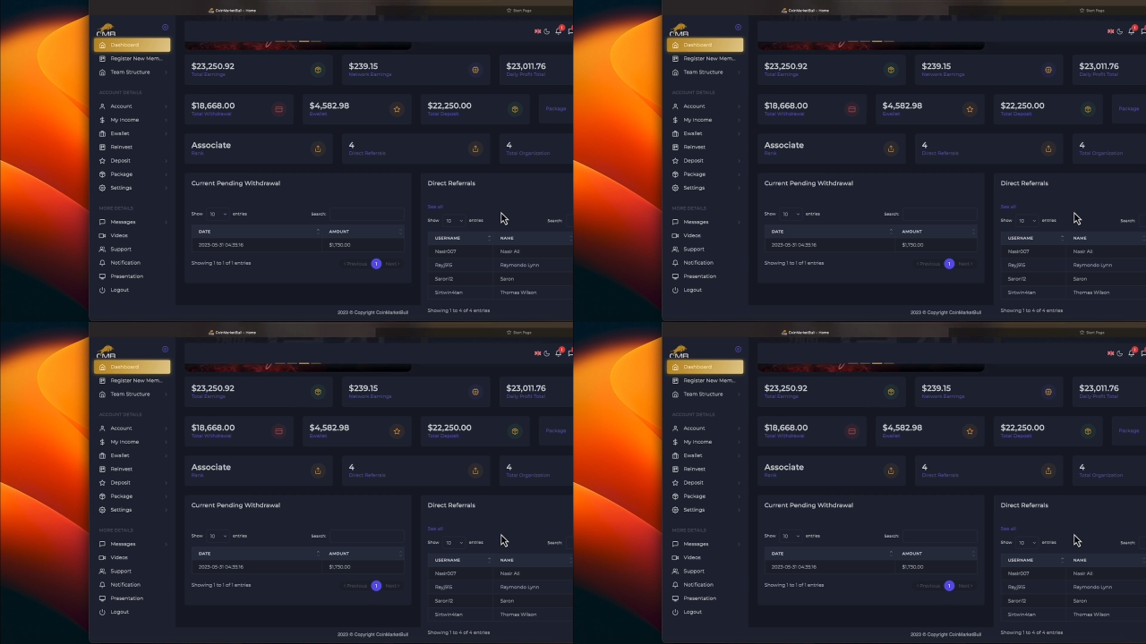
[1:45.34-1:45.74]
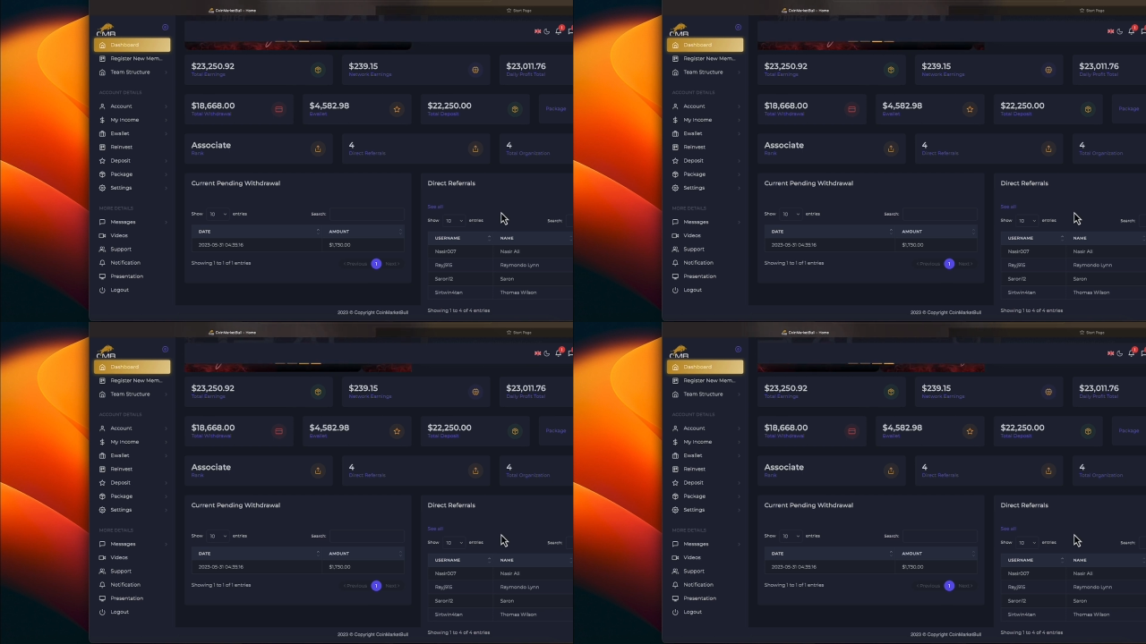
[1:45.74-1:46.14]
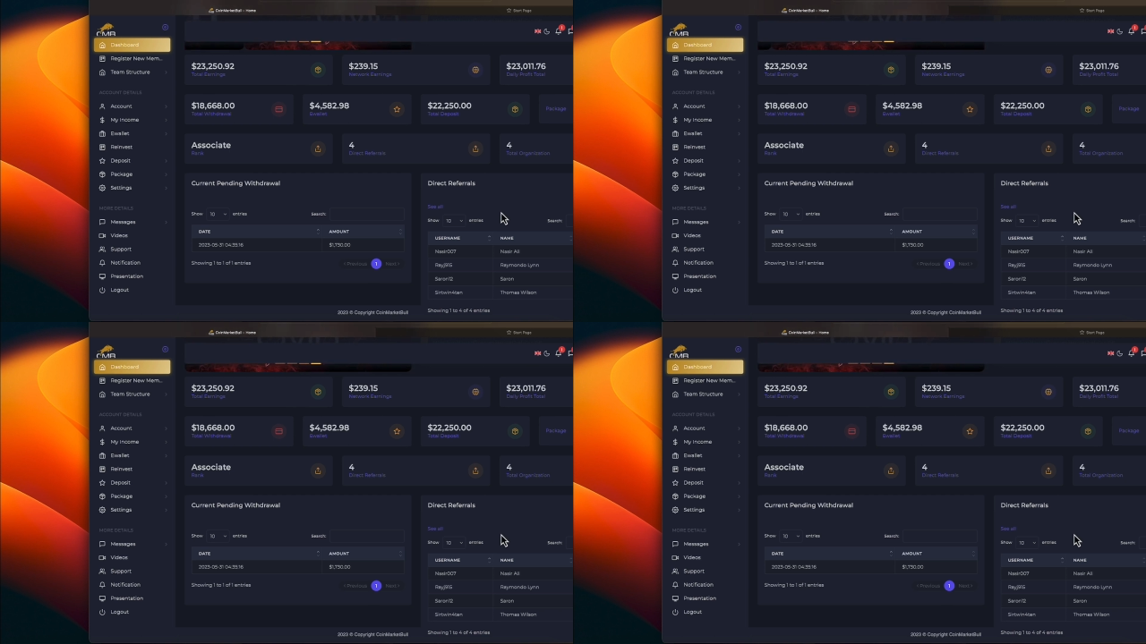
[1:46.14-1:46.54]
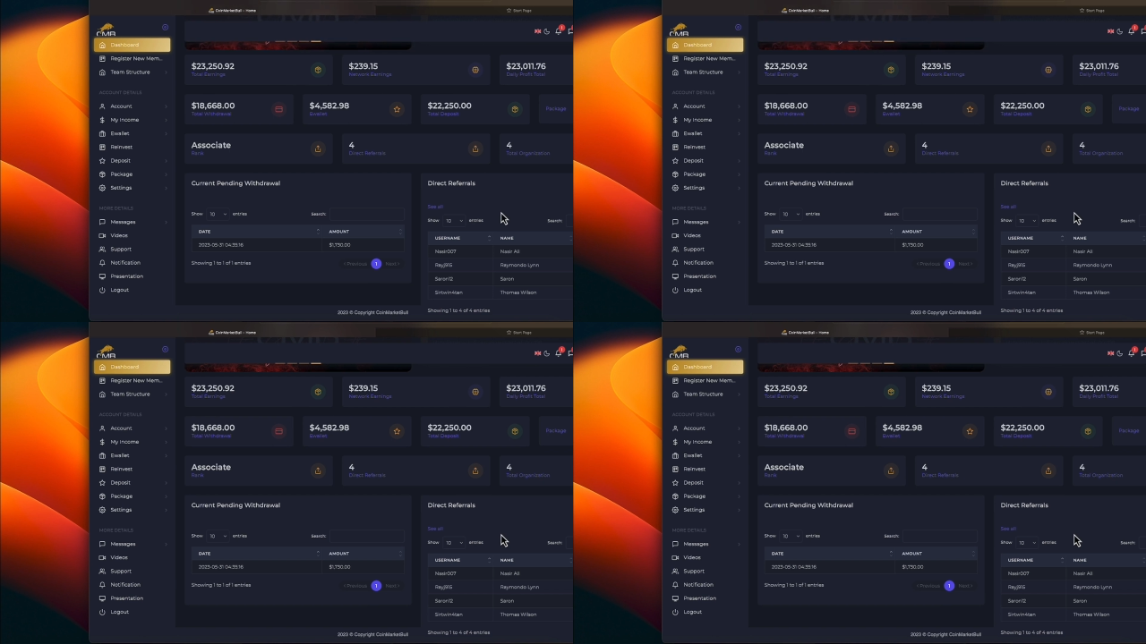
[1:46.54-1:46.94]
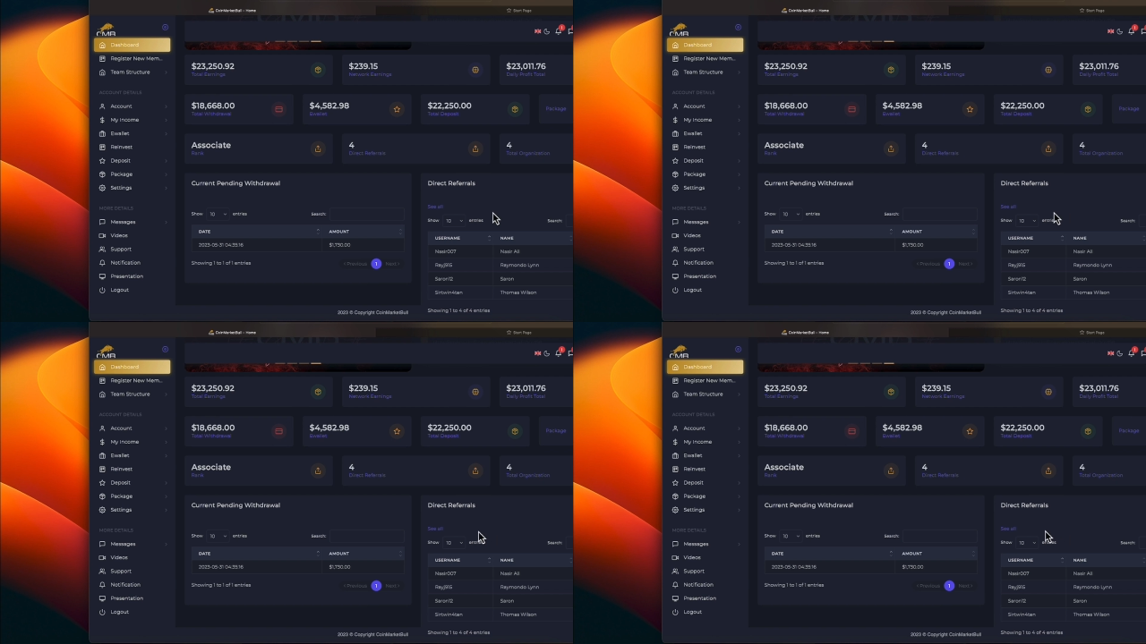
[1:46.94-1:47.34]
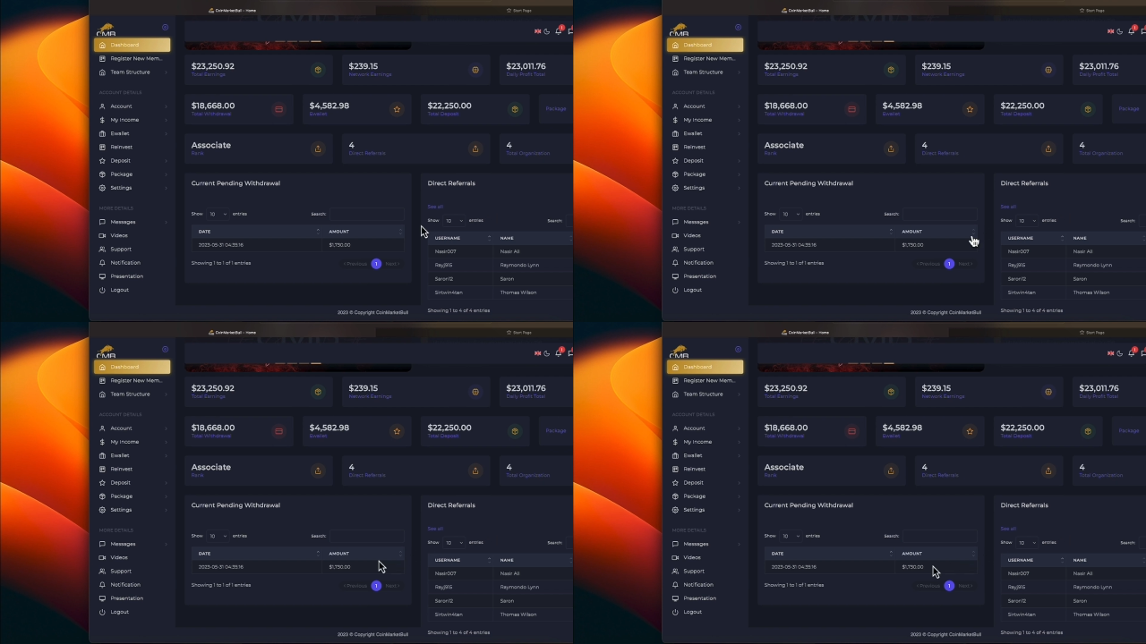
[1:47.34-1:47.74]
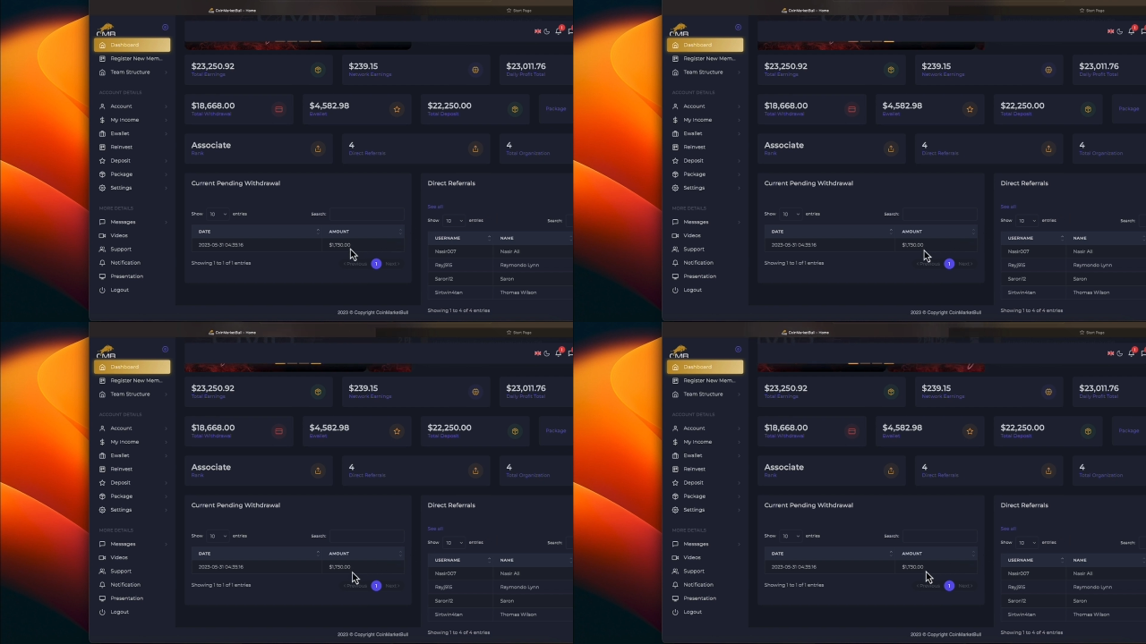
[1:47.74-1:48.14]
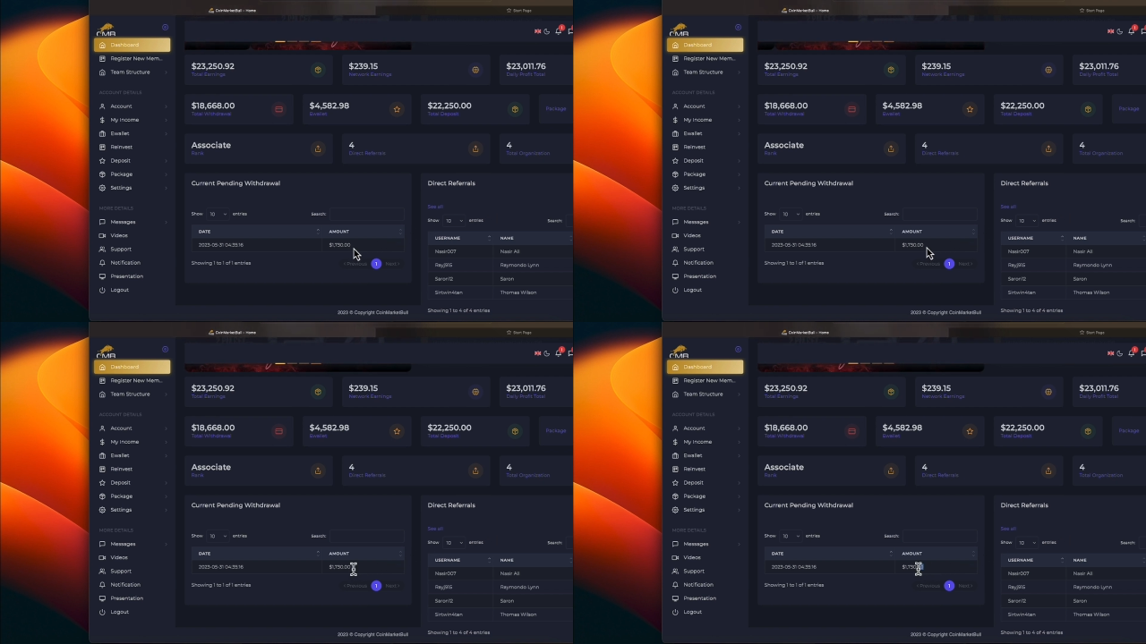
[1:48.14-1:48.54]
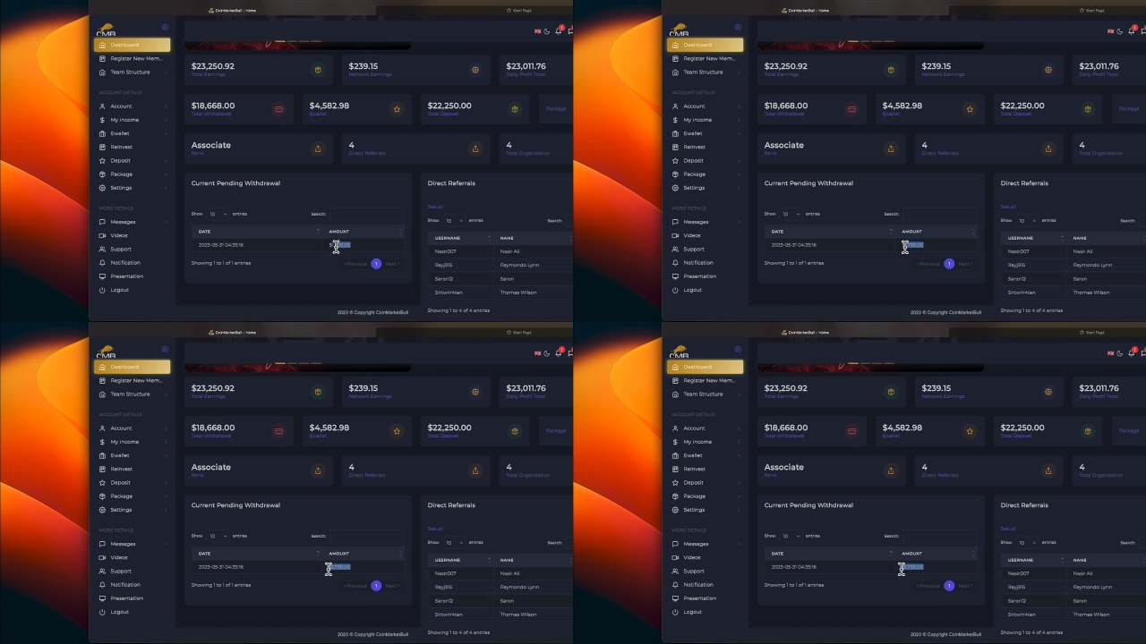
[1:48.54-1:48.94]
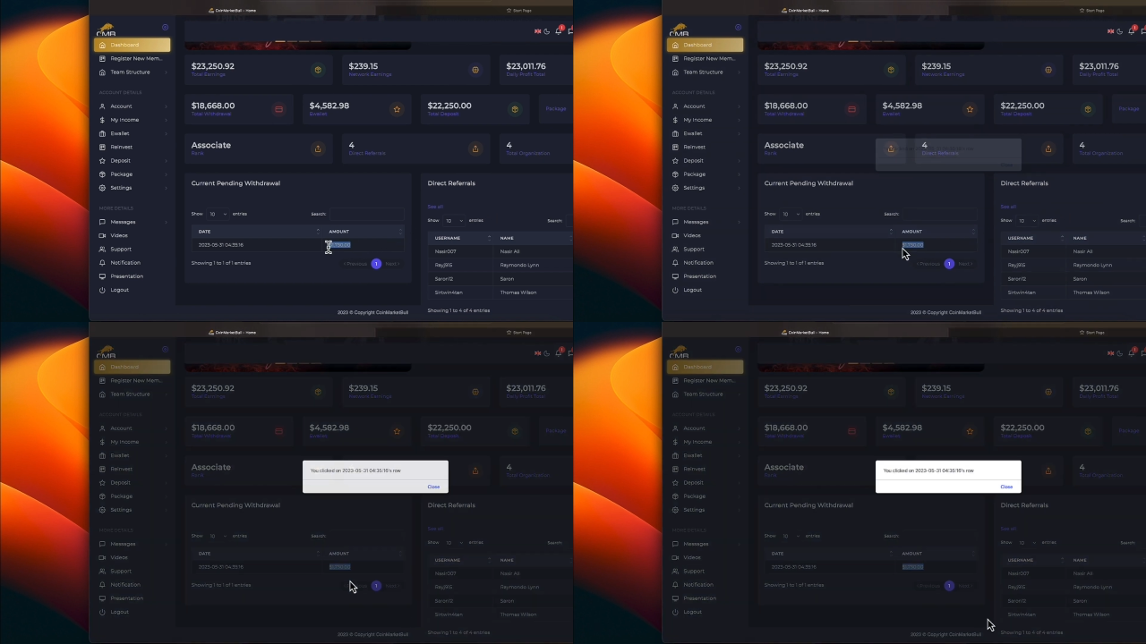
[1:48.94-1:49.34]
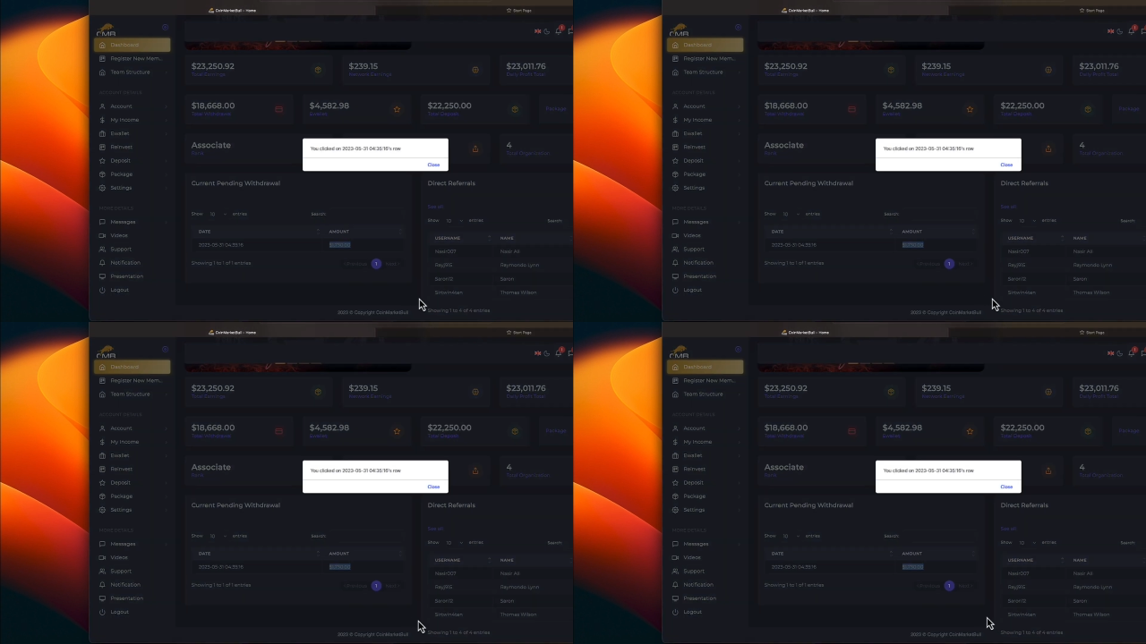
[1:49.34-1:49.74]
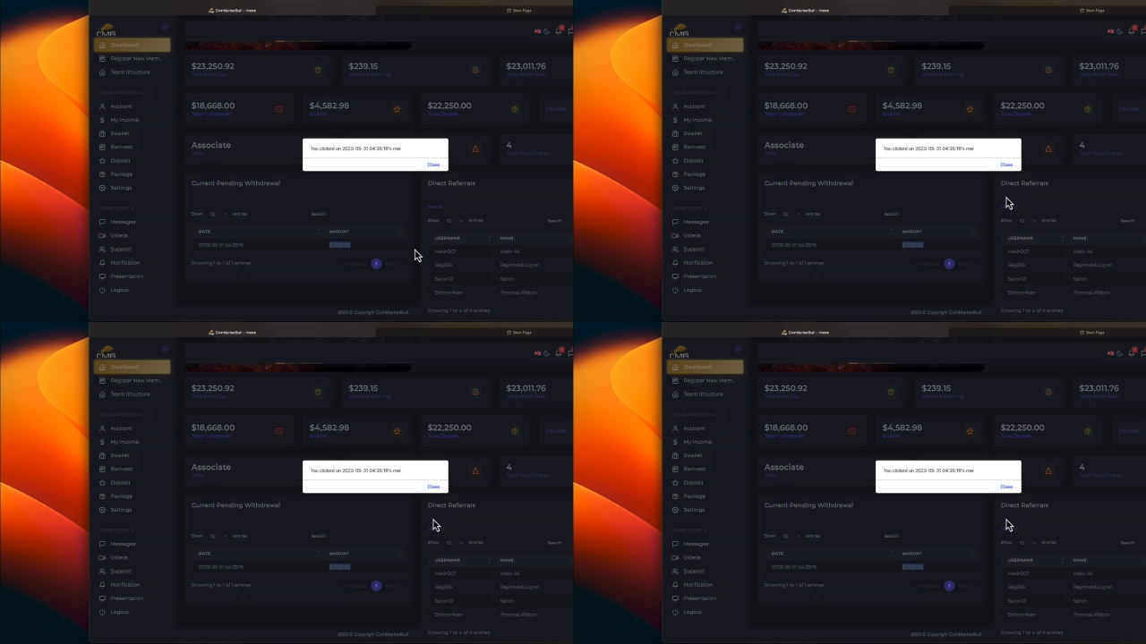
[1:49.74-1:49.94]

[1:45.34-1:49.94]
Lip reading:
[unreadable: no face in view]